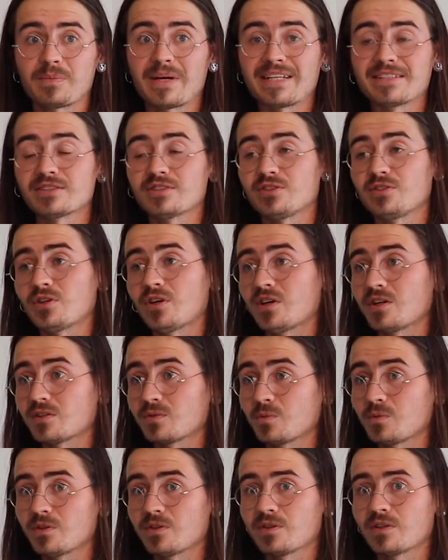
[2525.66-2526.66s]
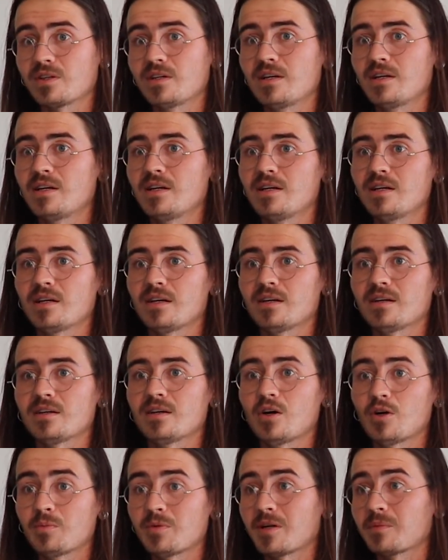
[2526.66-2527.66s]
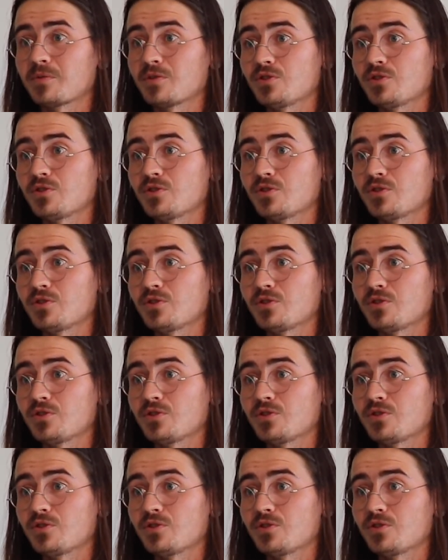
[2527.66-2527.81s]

paint a new artwork, open up